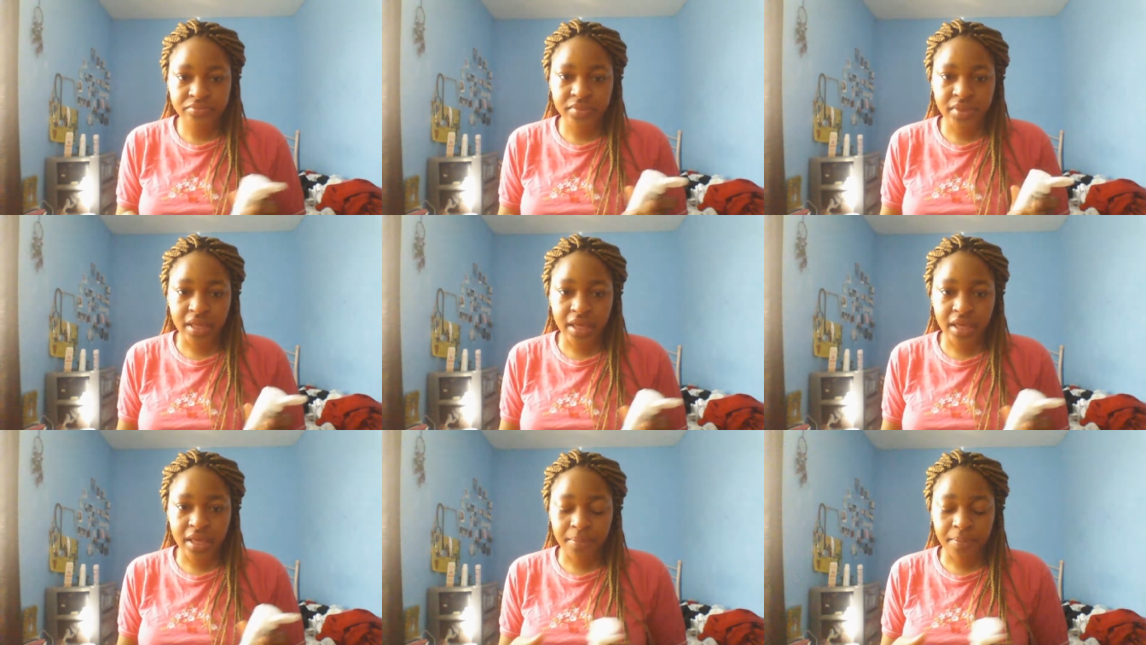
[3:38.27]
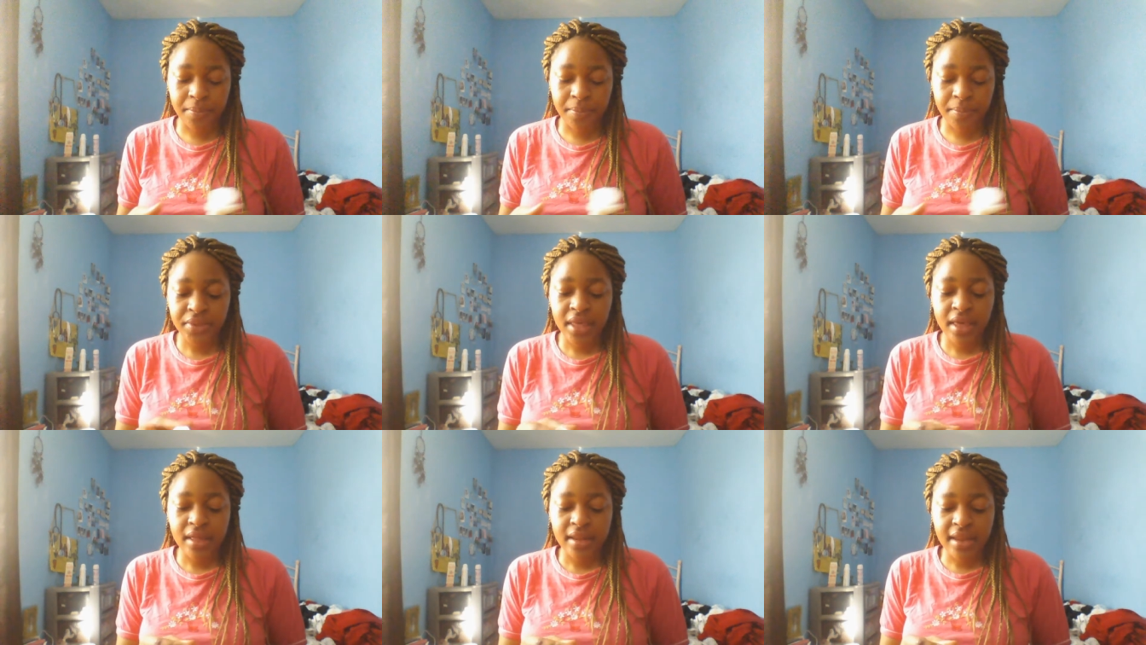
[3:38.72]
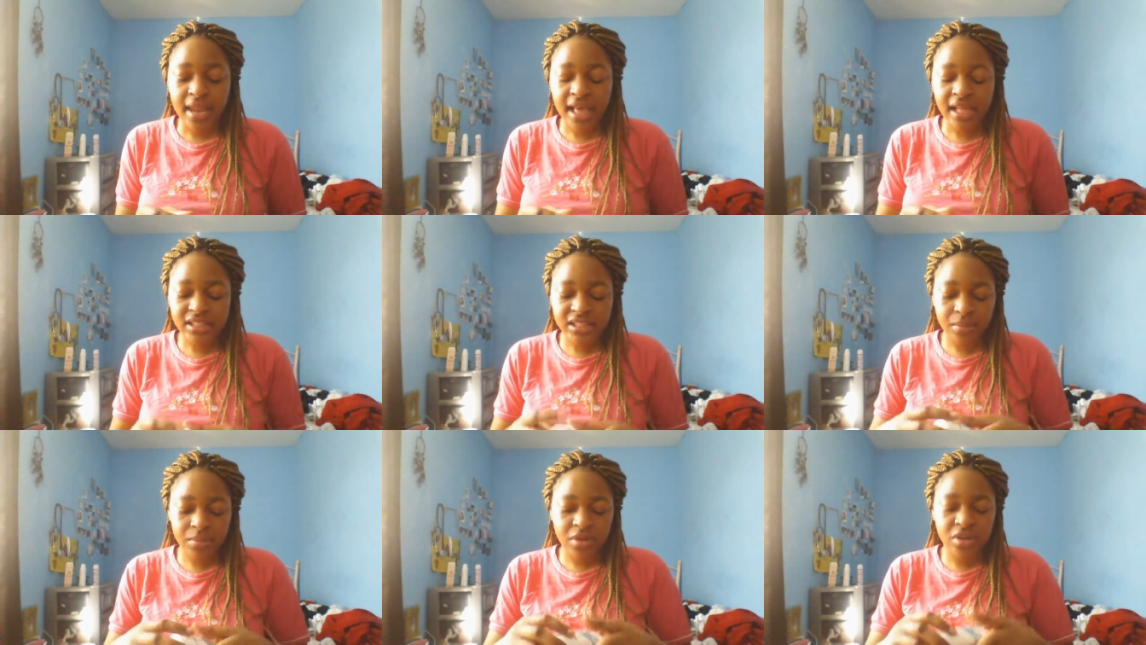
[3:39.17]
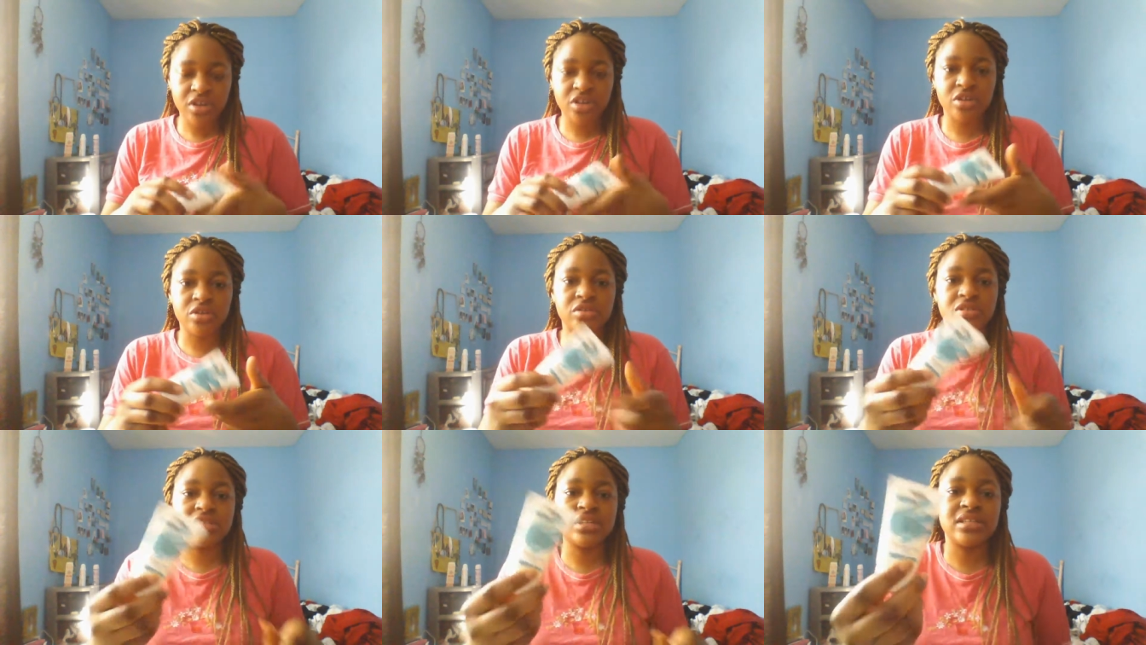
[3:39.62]
yeah. Next, I'm gonna
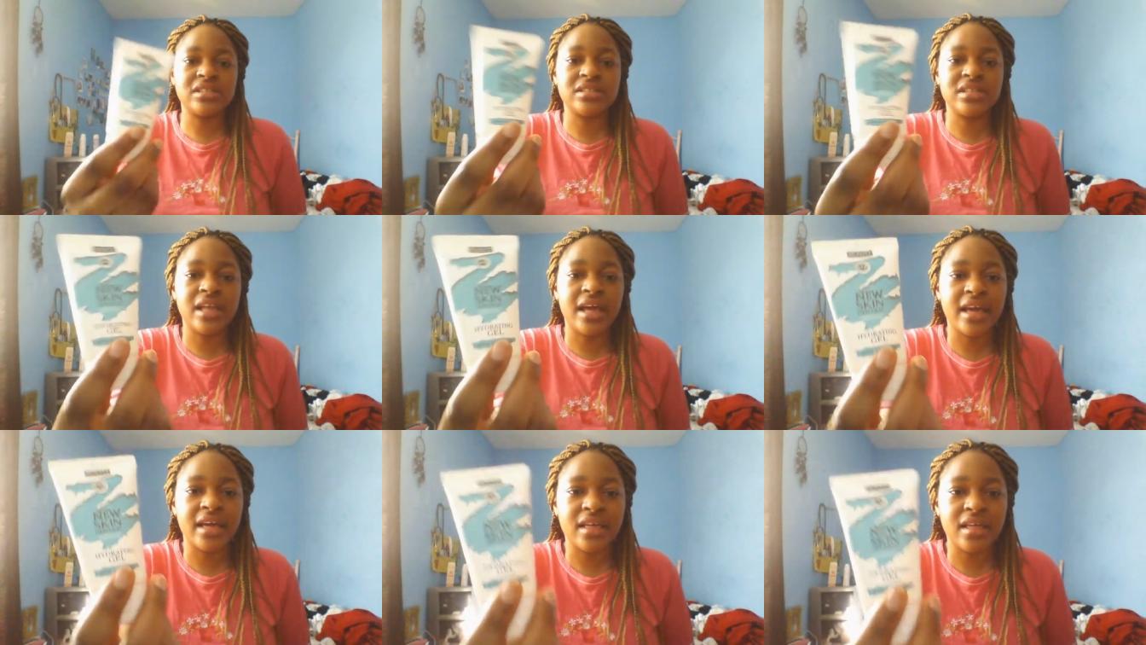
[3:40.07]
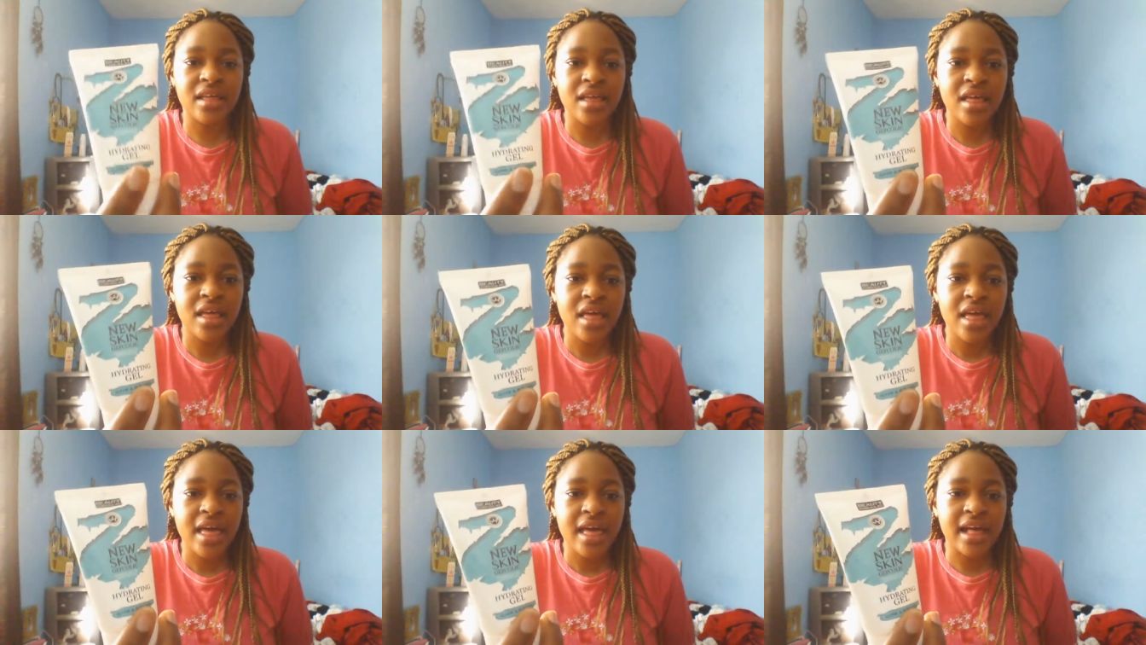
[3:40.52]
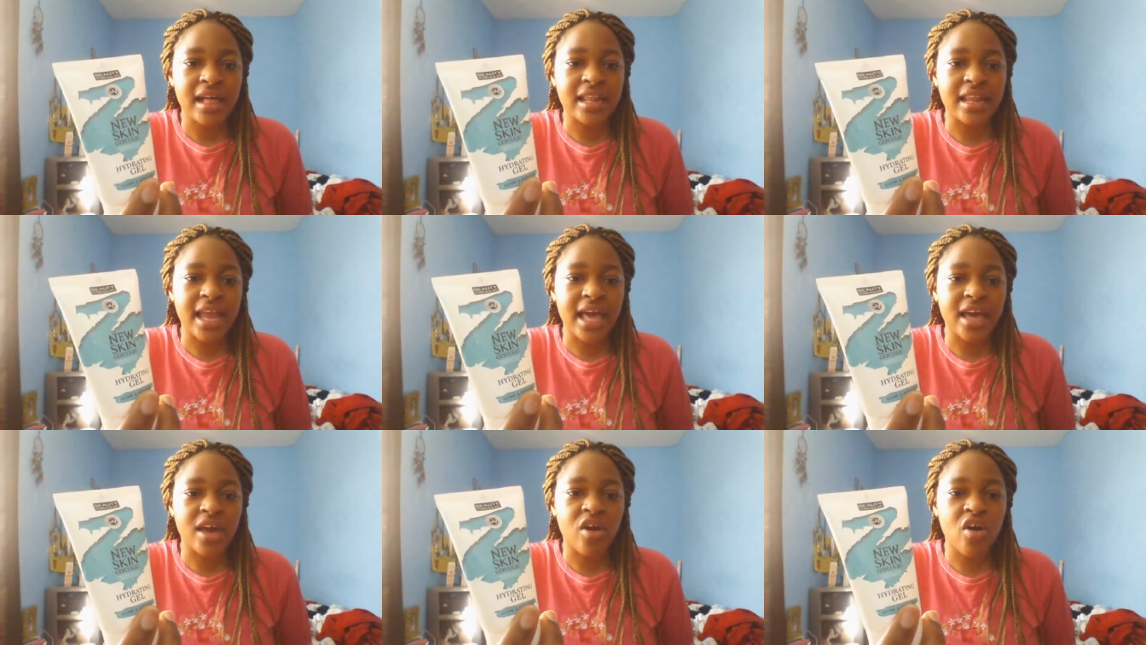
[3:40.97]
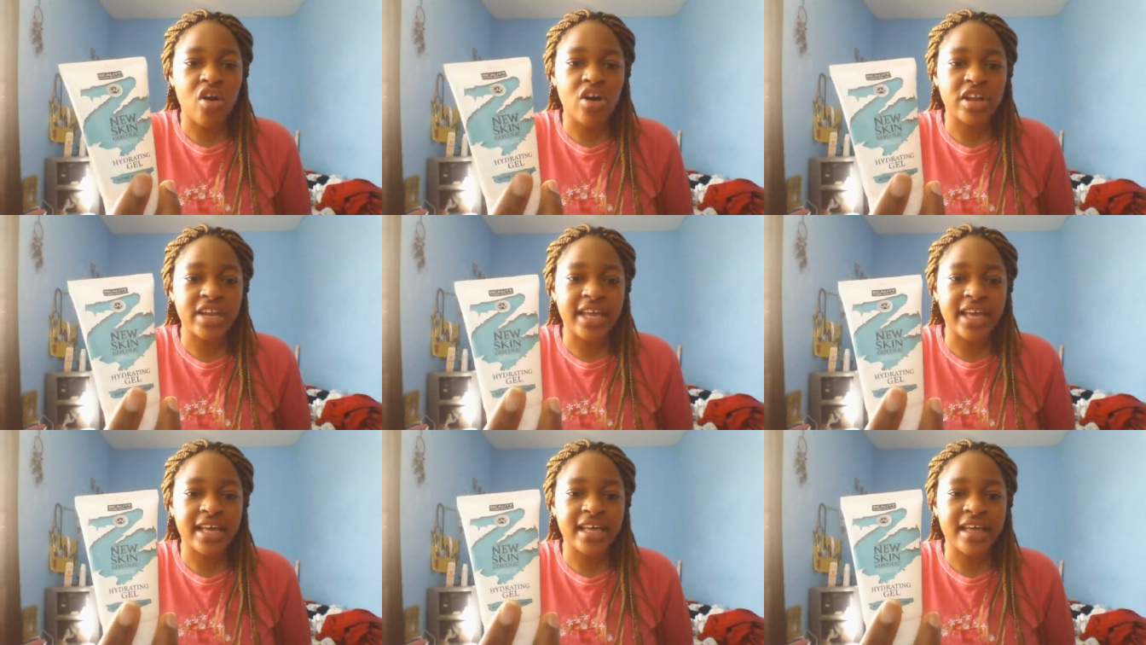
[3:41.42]
use this like
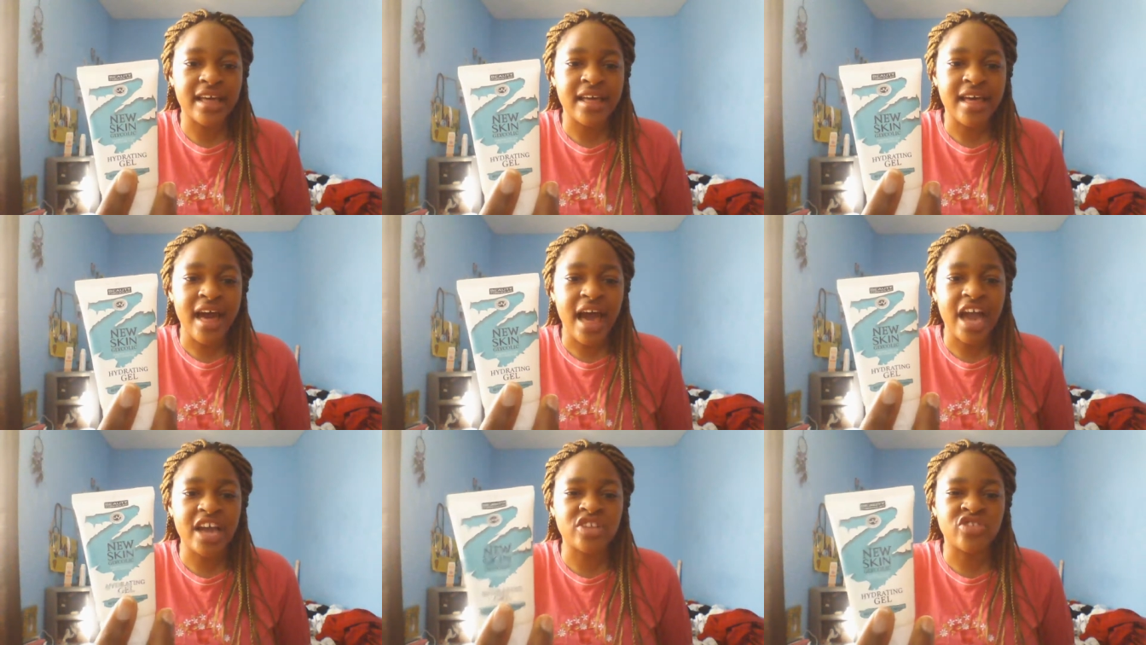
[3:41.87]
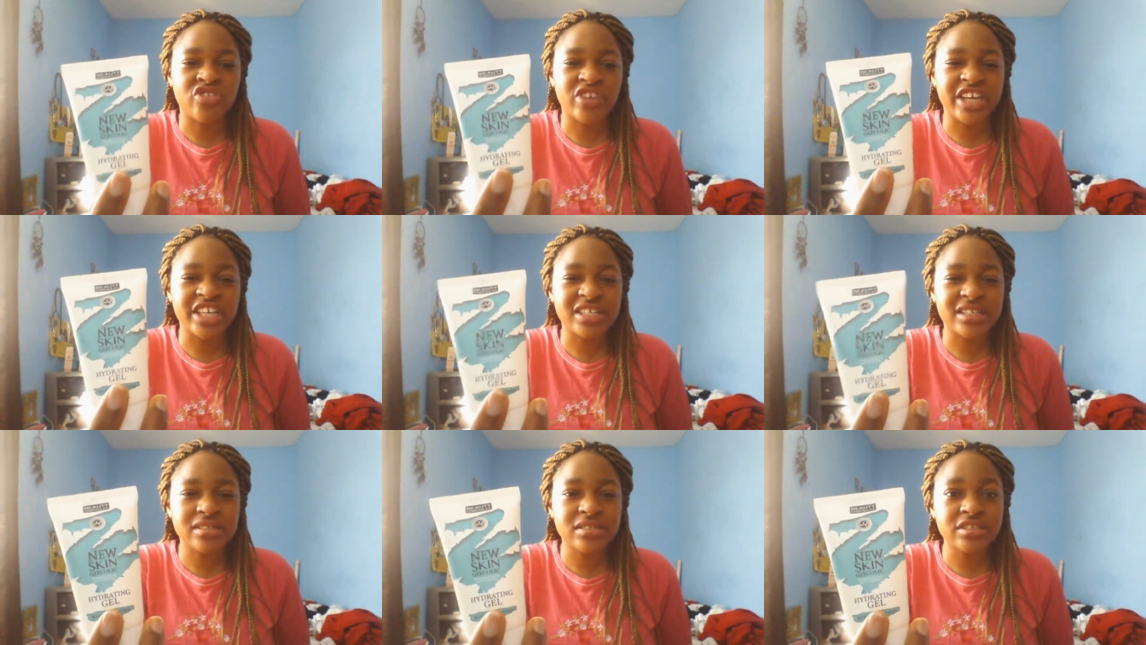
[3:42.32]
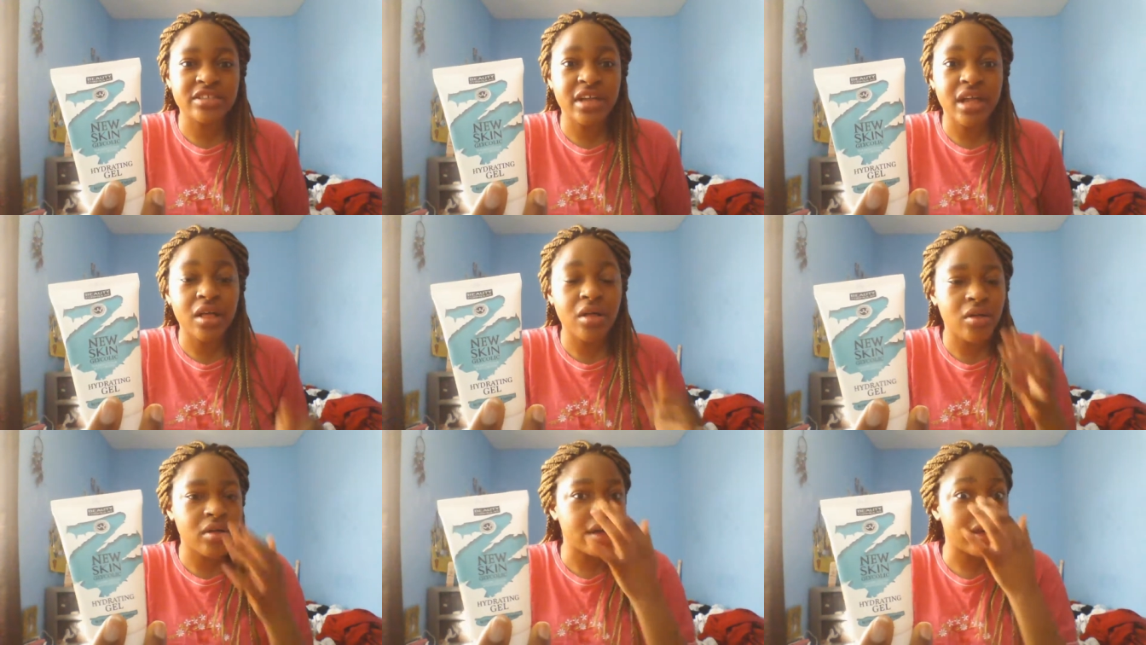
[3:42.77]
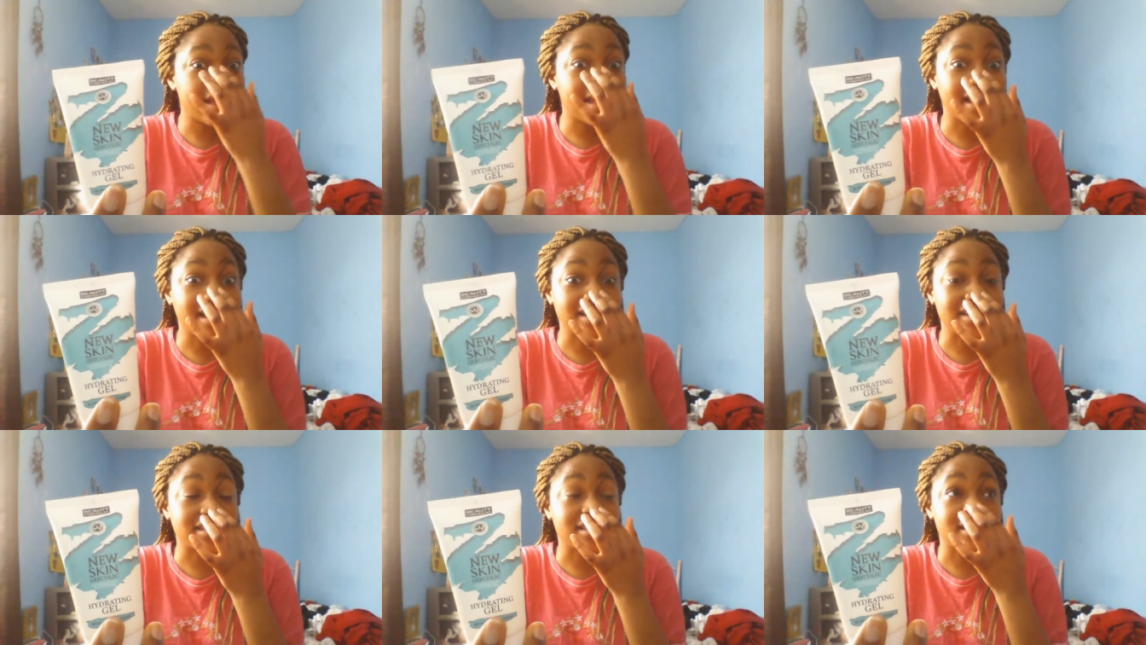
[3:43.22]
glycolic hydration gel. It
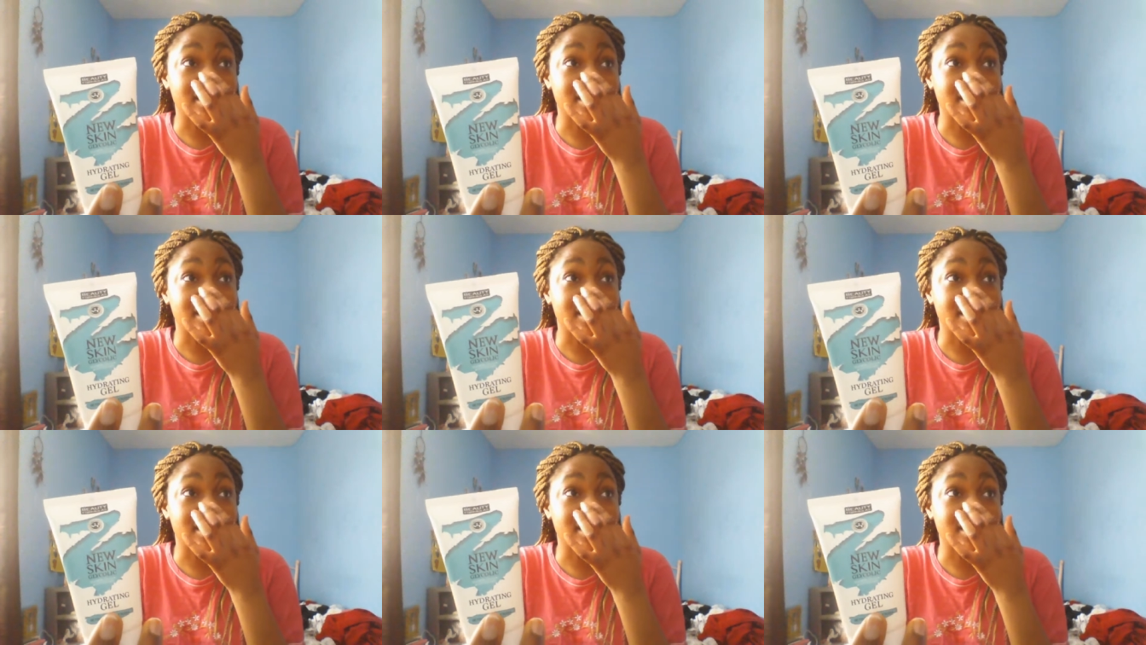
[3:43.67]
is